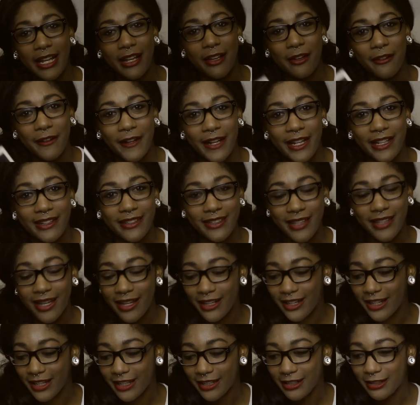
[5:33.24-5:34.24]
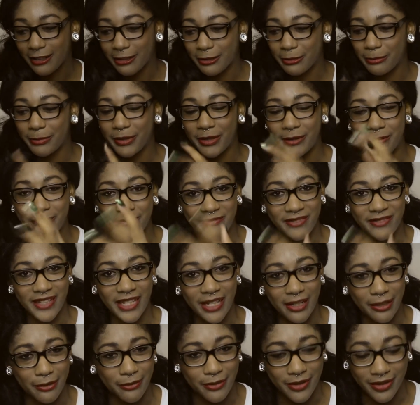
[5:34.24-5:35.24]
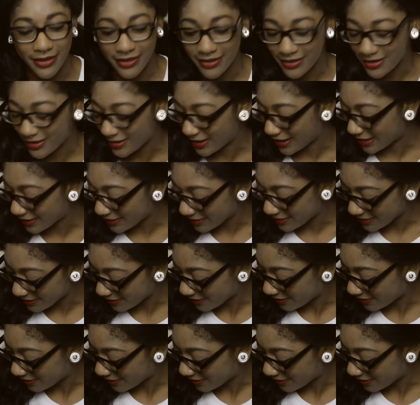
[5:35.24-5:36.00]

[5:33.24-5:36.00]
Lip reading: alright? It's got like an aluminum thing going on. It's nice.